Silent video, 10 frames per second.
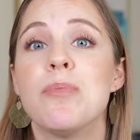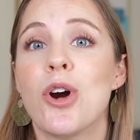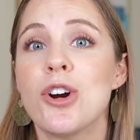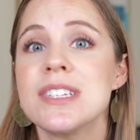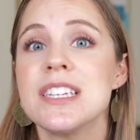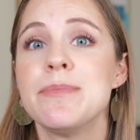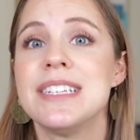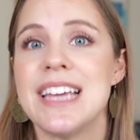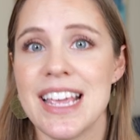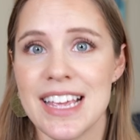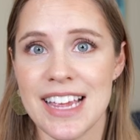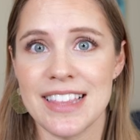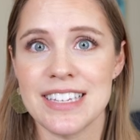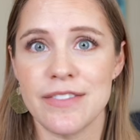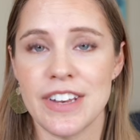personally be taking in
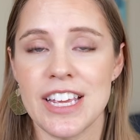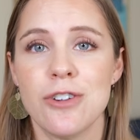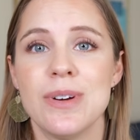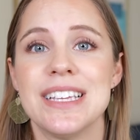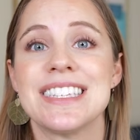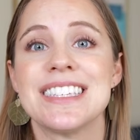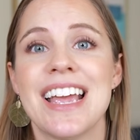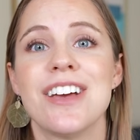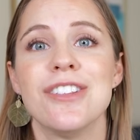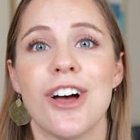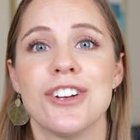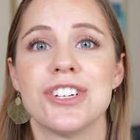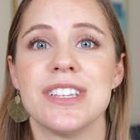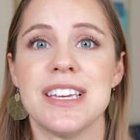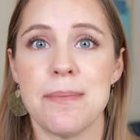this video is
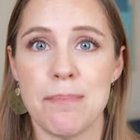psychologically